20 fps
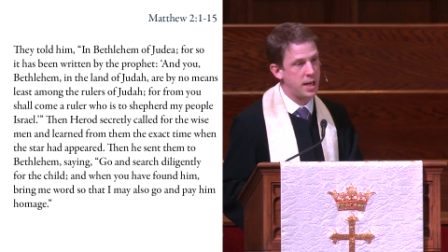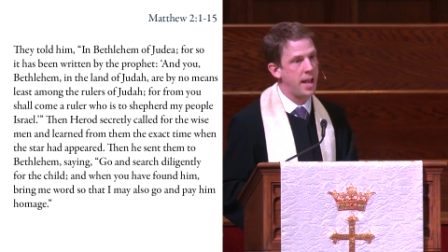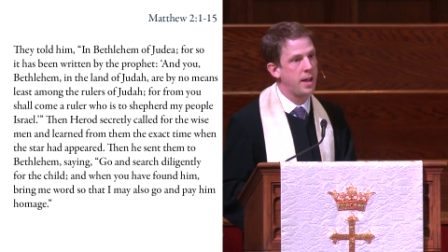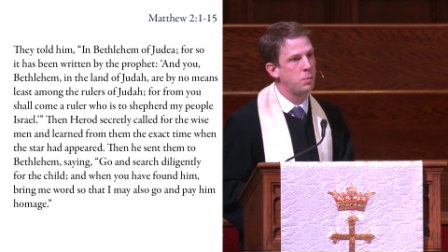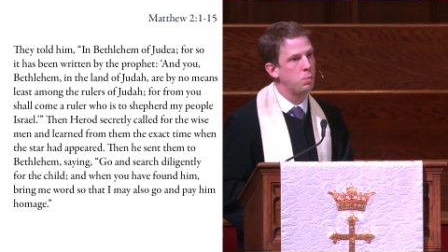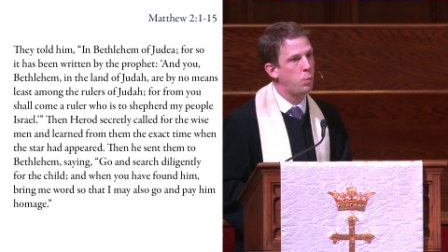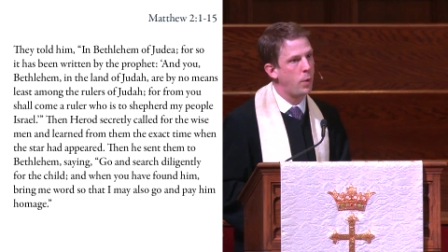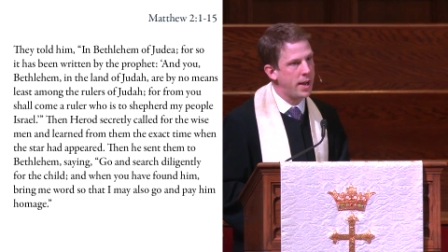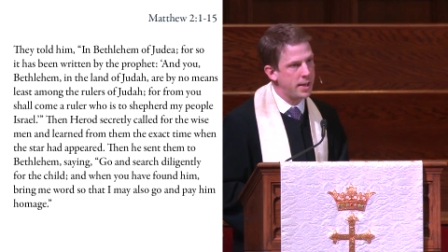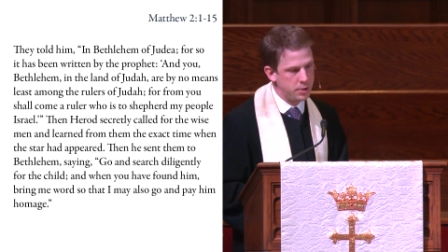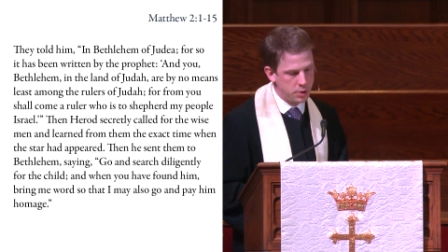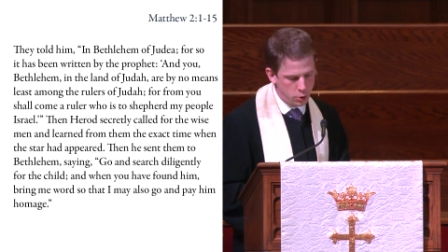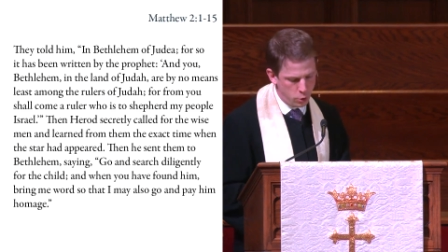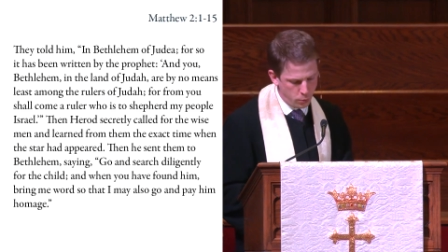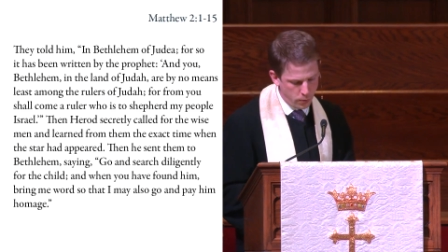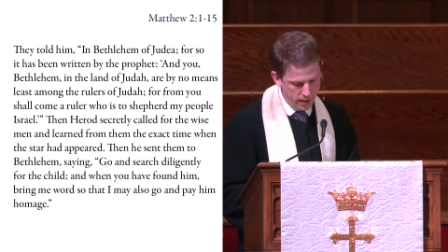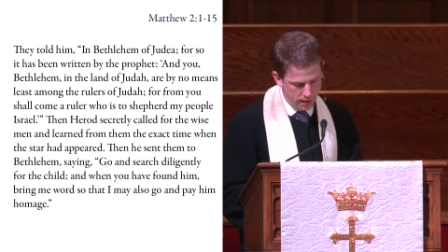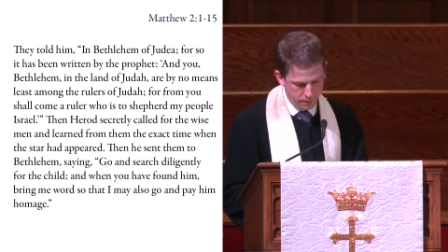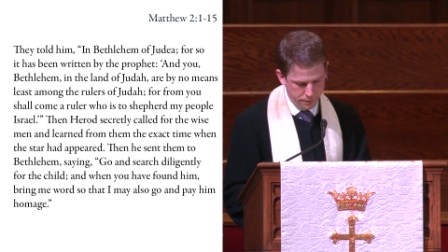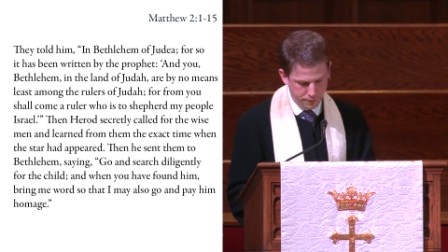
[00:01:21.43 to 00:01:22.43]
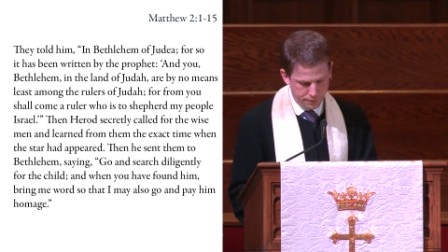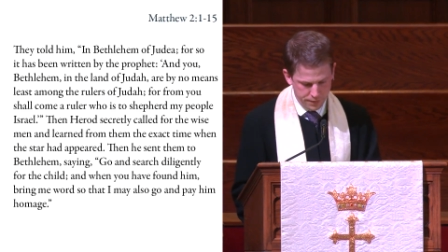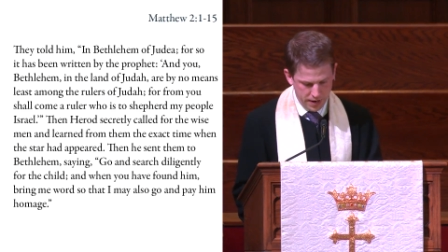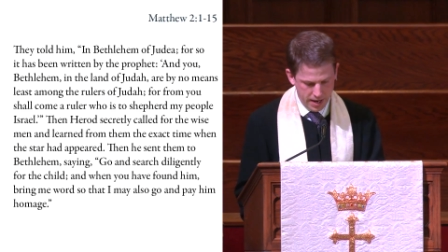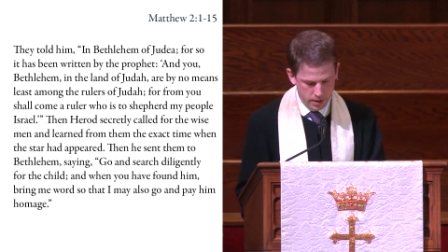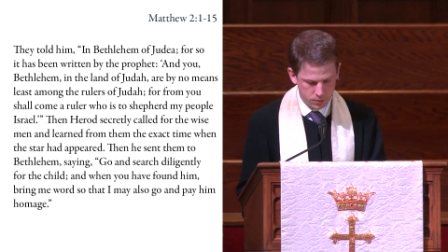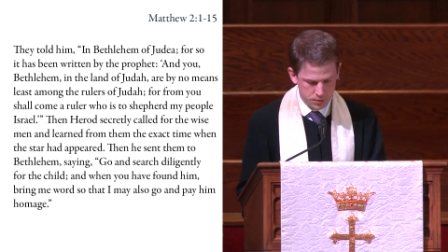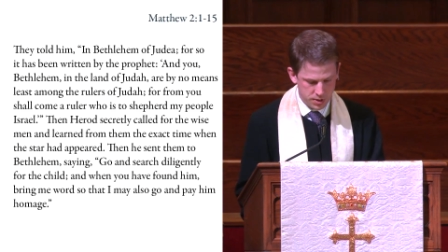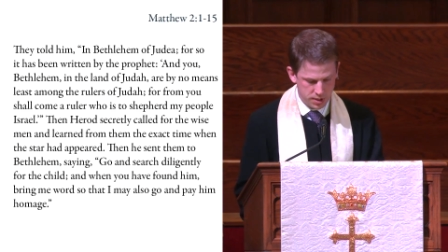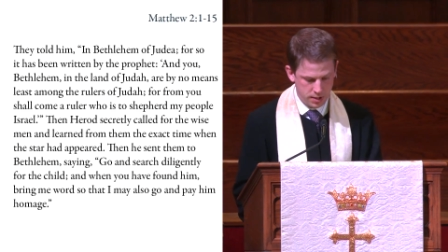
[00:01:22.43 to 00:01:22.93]
and when you have
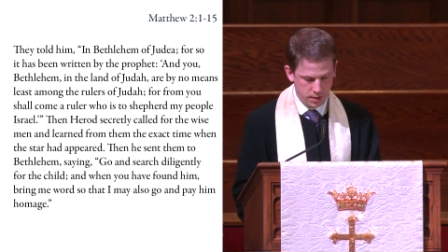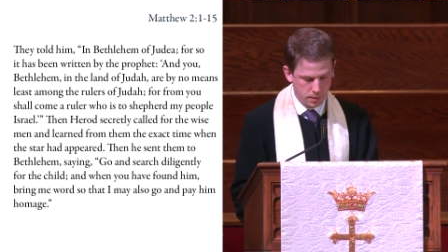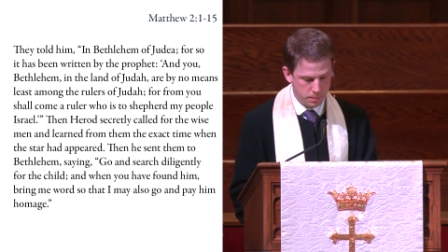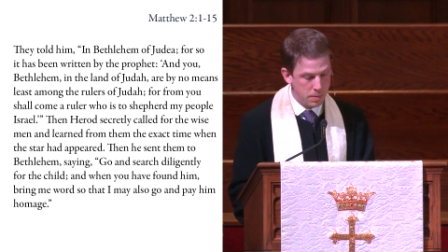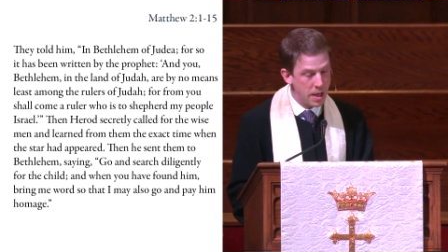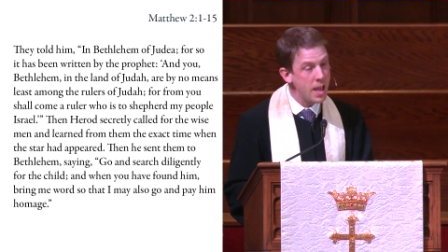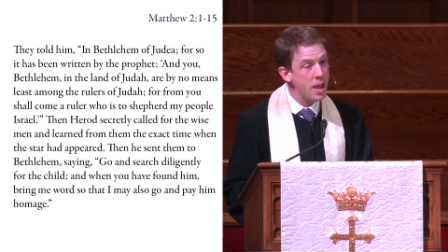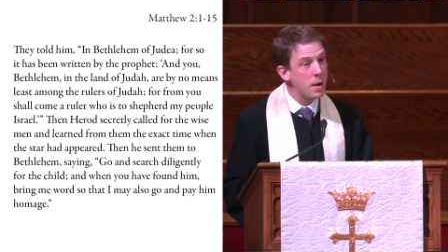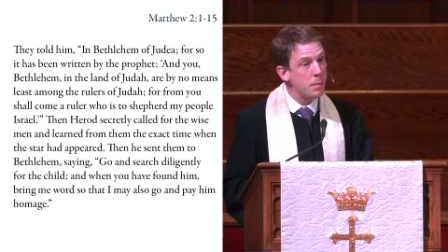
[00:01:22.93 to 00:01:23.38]
found him,